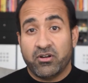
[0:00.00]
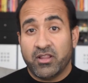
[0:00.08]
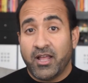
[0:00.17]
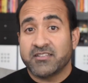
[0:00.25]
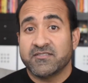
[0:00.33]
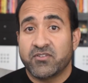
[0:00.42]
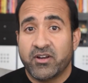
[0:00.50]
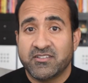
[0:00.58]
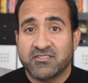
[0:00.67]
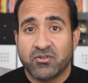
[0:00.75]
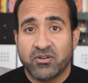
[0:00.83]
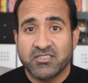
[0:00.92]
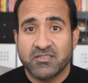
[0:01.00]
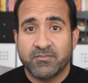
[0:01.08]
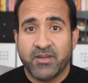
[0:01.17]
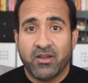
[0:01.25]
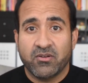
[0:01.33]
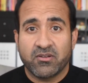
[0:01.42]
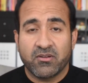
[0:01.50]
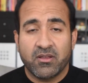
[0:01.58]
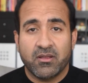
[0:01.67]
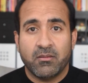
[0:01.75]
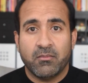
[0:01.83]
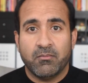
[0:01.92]
lots of great stories about
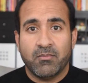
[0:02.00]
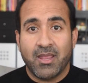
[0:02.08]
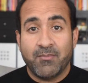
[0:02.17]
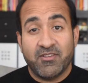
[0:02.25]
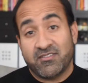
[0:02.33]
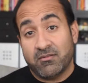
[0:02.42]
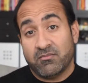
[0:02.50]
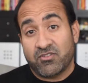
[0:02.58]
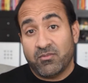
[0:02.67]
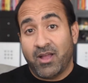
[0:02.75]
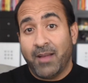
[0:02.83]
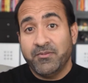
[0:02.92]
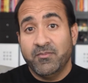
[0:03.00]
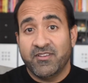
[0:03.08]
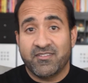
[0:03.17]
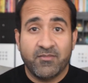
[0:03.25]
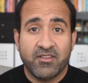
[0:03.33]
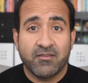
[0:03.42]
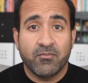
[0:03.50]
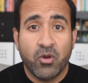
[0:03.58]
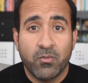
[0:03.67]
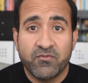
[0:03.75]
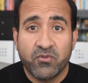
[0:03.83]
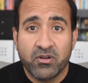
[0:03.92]
maybe some optimism and some
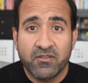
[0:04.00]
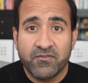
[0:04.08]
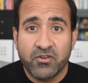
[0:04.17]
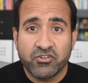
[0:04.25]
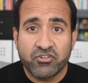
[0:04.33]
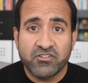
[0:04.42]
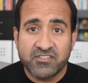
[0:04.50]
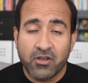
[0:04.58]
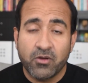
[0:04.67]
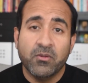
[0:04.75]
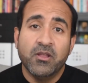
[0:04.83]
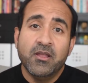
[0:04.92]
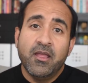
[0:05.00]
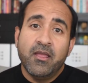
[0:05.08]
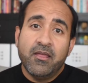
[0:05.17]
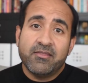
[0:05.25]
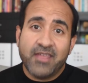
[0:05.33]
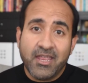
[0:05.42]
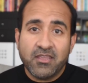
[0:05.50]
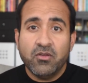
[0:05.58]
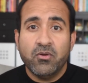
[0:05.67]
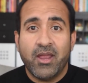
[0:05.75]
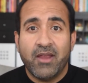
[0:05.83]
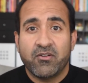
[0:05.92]
hope for the future. So. Thank
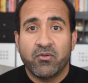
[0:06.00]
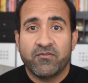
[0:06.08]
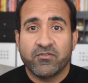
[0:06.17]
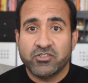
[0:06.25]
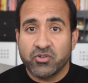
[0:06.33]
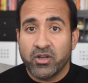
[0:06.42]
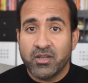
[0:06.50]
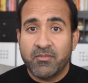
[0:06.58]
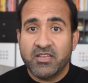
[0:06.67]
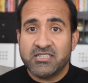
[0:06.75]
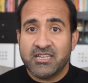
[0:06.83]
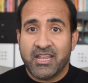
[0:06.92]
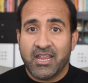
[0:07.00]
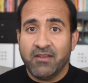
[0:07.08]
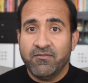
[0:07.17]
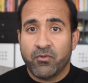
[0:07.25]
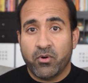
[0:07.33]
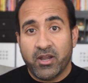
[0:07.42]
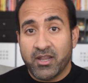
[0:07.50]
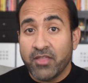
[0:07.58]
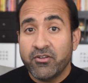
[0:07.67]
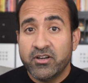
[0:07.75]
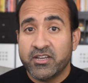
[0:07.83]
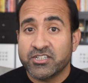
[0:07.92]
you, everyone, for joining me today for
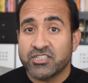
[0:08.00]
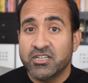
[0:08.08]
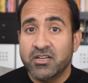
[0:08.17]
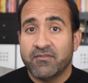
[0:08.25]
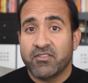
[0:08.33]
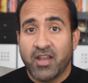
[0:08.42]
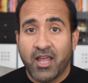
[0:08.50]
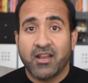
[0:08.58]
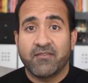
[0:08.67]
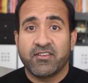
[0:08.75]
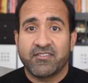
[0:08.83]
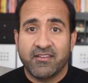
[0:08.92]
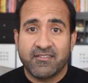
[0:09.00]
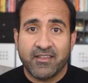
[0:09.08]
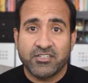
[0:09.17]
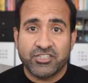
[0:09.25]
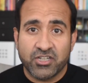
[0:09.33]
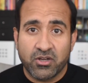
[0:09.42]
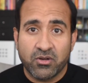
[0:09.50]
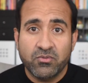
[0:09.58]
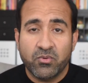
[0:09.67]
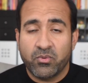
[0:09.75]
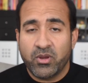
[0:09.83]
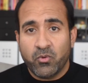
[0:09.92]
another edition of the Non-Obvious Insights Show.
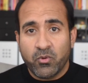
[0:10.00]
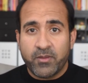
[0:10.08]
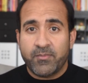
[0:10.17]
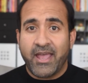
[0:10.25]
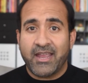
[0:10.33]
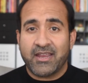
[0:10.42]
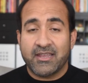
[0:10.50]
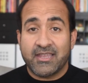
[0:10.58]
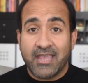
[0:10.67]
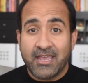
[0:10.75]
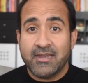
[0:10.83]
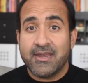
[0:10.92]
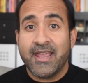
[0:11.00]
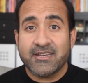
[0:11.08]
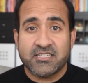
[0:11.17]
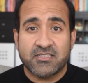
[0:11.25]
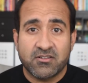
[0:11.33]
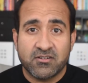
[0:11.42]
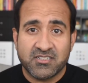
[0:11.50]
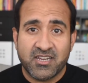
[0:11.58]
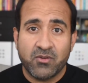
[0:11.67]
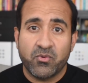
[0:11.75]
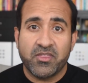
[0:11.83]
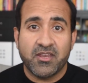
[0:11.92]
We will be back again next
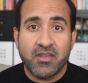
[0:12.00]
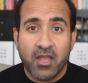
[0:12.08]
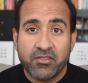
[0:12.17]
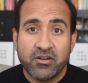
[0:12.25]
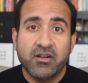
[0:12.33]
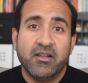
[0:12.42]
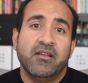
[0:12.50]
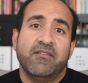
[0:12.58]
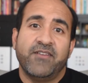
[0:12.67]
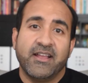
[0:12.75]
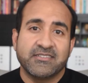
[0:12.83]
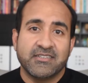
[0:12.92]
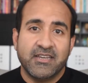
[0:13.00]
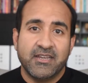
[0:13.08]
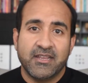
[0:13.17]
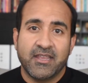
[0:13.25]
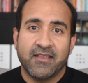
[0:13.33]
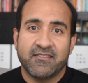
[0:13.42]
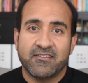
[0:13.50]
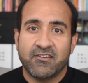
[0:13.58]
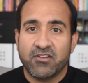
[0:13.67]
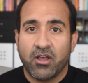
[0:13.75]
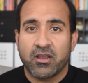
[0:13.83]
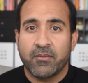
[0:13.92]
Thursday with another fascinating guest to
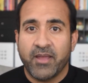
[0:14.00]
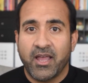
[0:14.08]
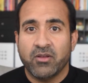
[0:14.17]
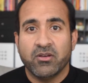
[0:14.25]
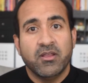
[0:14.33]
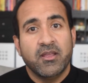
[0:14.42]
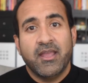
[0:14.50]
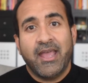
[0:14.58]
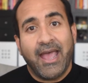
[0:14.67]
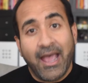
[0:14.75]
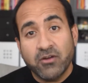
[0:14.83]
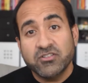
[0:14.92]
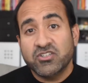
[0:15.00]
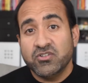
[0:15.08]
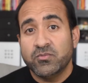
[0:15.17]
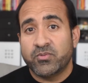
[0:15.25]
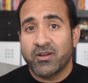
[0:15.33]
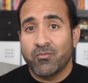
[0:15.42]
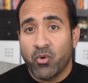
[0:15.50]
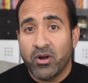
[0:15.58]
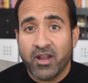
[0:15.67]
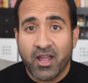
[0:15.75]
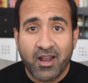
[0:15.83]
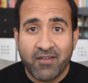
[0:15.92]
talk about how to bring more
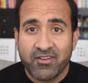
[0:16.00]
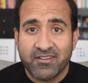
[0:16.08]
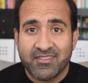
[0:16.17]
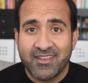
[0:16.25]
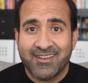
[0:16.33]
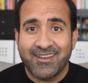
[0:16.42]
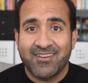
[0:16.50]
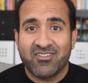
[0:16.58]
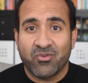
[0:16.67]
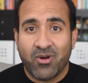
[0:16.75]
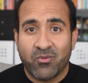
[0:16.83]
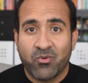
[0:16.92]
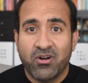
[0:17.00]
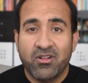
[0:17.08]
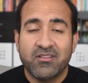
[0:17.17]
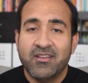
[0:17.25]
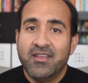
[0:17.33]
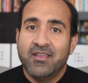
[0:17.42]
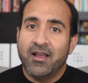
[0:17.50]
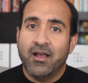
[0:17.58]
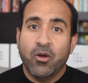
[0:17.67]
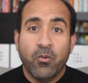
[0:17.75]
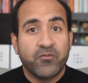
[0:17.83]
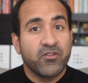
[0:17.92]
non-obvious thinking into our world.
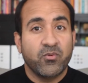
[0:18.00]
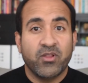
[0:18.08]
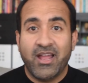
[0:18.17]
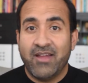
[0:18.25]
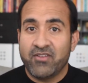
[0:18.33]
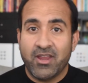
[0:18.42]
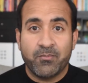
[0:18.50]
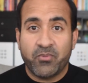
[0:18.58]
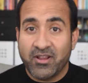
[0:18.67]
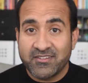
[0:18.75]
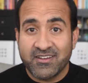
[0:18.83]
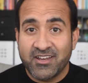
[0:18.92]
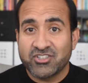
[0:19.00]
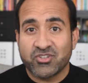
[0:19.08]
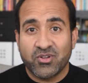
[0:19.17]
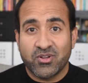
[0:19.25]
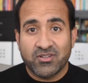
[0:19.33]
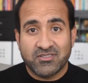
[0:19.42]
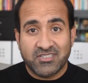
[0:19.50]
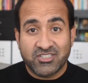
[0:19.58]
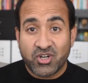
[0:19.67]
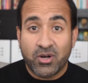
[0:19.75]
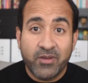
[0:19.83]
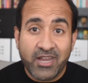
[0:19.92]
Hopefully, we'll have a presidential
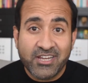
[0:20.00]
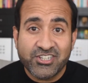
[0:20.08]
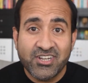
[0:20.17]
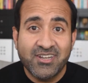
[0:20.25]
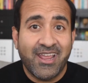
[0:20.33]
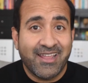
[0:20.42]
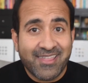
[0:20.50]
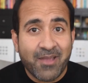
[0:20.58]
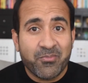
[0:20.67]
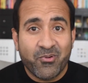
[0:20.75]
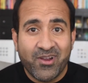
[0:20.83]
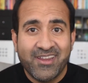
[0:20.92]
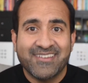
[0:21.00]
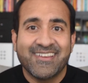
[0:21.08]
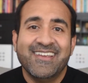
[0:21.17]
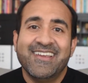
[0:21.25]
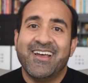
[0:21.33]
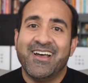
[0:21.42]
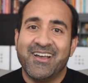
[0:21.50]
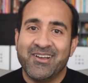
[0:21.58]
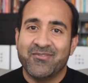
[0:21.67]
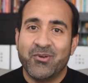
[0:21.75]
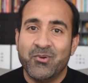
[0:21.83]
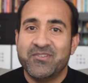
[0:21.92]
determination at that point
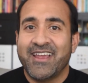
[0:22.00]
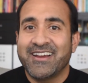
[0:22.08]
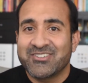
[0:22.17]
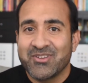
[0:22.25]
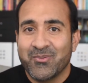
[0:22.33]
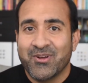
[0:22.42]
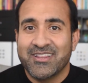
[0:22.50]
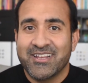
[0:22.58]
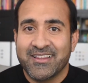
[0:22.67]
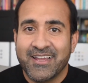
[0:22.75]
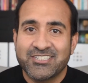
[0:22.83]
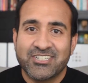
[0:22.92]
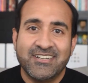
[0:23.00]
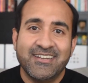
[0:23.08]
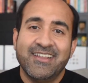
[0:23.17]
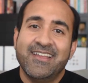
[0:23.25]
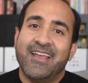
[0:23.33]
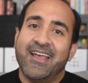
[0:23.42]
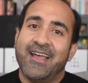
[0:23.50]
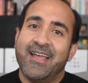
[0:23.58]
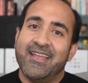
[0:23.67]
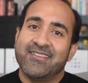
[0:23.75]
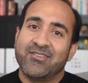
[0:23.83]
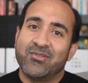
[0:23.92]
of who's actually won the election.
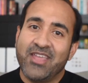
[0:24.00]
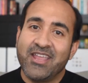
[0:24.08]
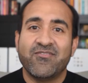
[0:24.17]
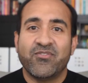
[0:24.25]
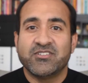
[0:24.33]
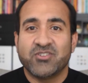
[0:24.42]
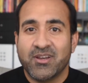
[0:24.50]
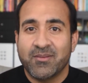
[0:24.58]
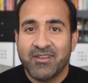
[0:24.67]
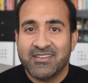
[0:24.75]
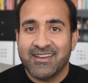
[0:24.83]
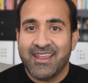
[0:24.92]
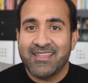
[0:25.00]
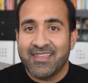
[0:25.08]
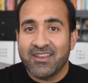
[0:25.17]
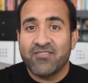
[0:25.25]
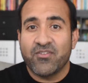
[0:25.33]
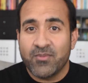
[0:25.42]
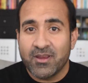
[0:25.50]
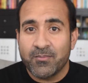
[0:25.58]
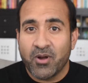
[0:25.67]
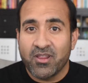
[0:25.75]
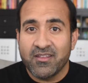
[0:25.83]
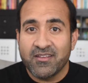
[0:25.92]
So thank you for joining me today. Thank you for being
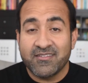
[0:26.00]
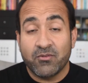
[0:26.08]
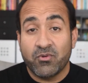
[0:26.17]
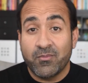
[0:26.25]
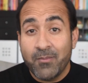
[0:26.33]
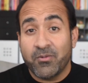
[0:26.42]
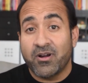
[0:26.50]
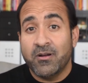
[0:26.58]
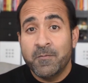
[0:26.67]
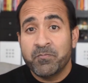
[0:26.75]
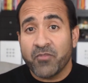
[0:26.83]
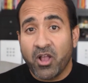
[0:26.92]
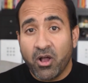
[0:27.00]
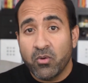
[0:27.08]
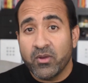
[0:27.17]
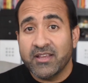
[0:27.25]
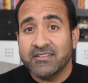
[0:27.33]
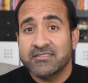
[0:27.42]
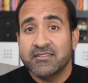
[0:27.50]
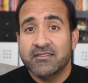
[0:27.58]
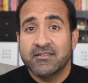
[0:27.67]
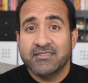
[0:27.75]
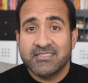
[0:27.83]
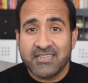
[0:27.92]
part of this. And remember, always
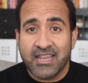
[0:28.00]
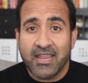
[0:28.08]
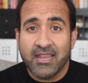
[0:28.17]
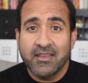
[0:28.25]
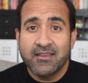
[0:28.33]
stay